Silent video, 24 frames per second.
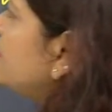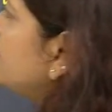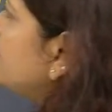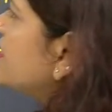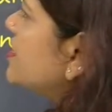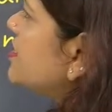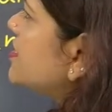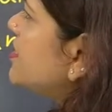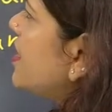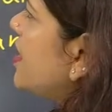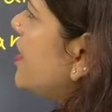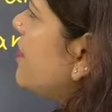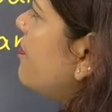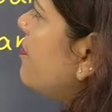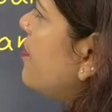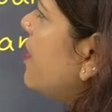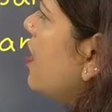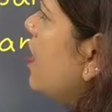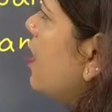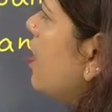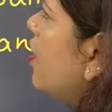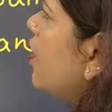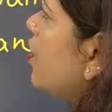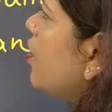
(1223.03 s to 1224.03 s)
the same?
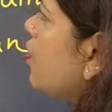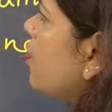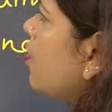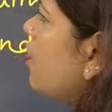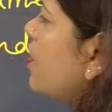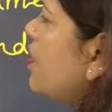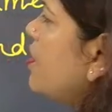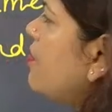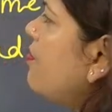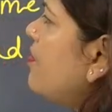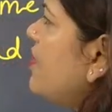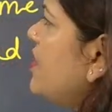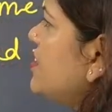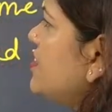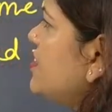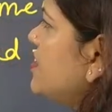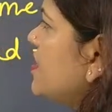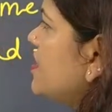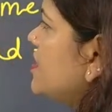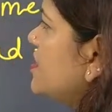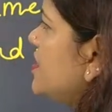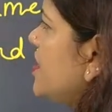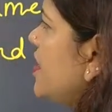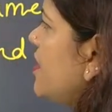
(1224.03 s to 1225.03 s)
Rho remains the
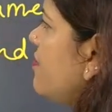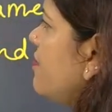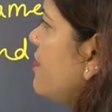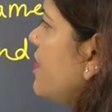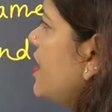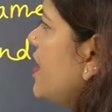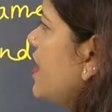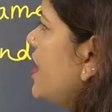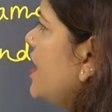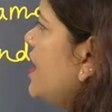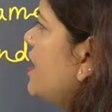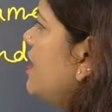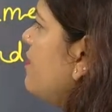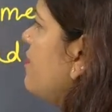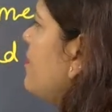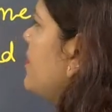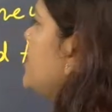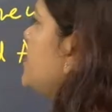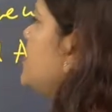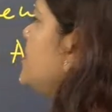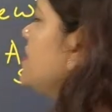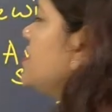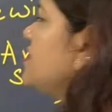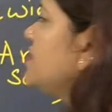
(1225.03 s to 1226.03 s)
same, A remains
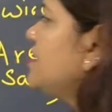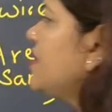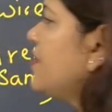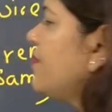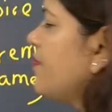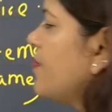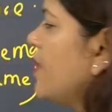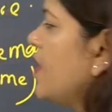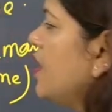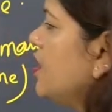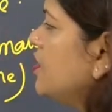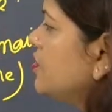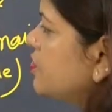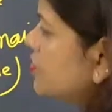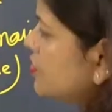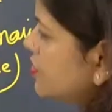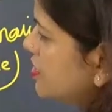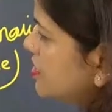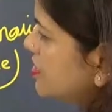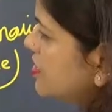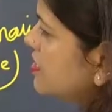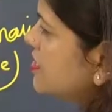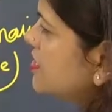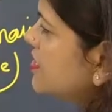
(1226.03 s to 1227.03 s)
the same. So this
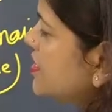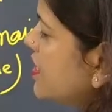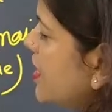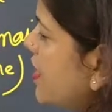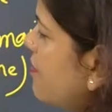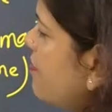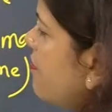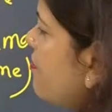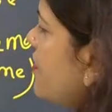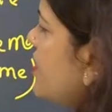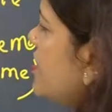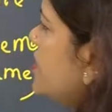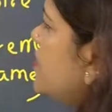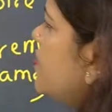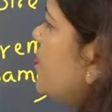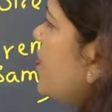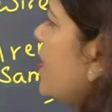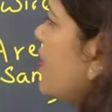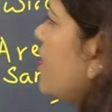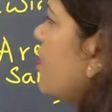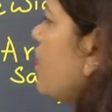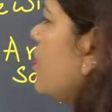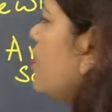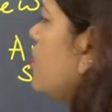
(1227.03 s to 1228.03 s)
is same means we are not